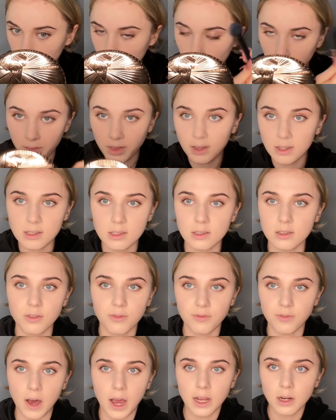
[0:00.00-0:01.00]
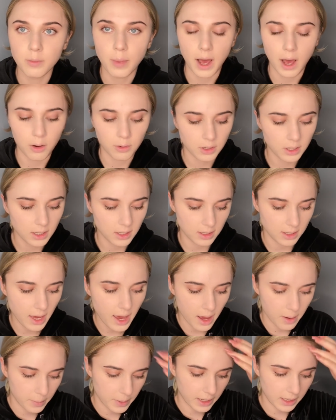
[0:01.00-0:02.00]
Do I think this is a fine powder?
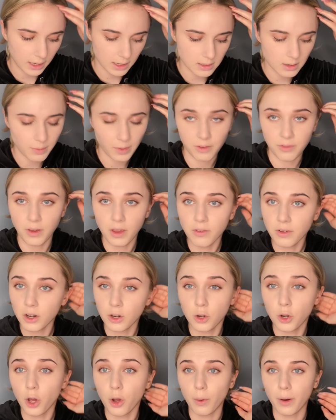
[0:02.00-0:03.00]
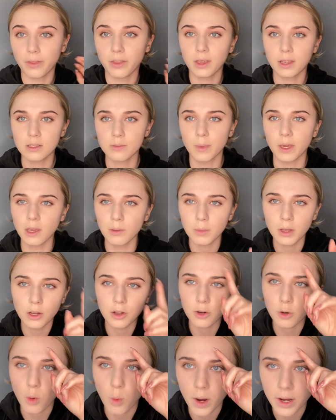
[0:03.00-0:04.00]
Yeah, but like, is it my favorite? No, I think it's making me
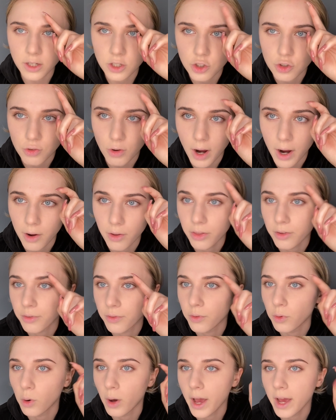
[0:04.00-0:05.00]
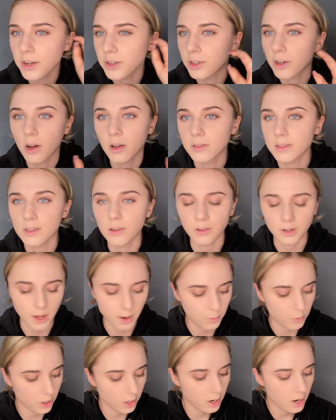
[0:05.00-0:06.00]
look quite dry on the forehead. You can't see on
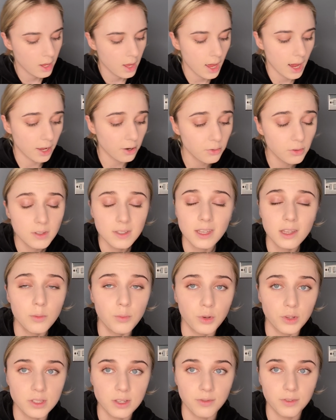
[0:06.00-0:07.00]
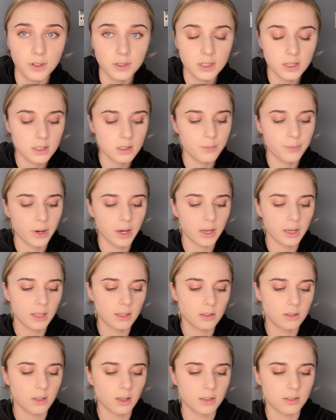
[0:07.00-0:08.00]
camera. I don't use any beauty filters, but
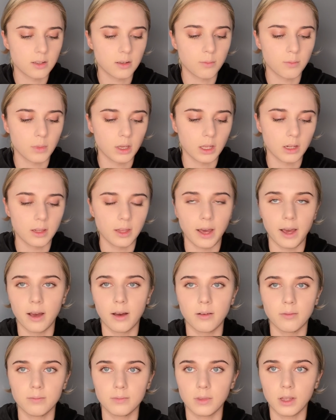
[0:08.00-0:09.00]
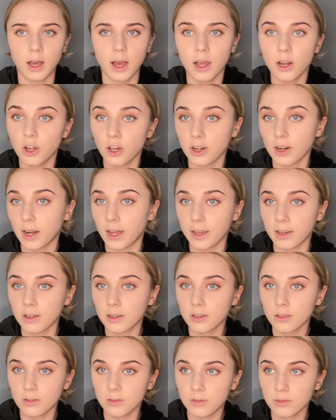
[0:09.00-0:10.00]
it doesn't mean that I look
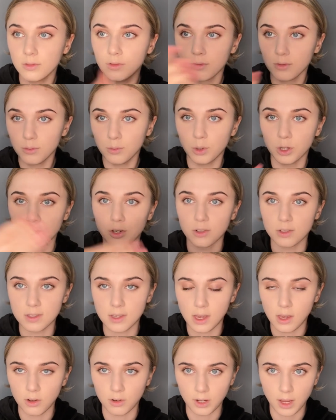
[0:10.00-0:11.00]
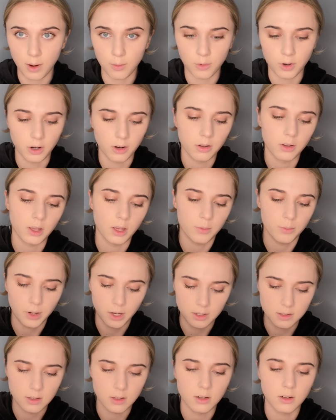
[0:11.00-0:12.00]
like what you're seeing on camera in
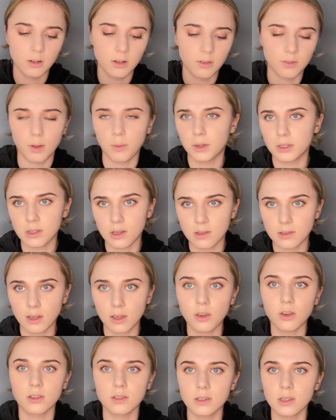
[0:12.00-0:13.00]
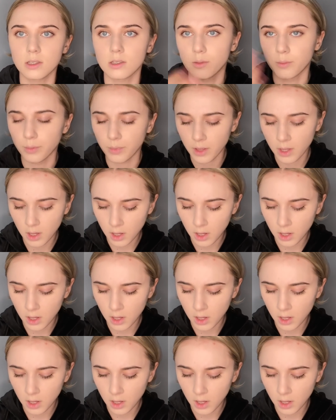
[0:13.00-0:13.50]
person, if that makes sense. Like you can see some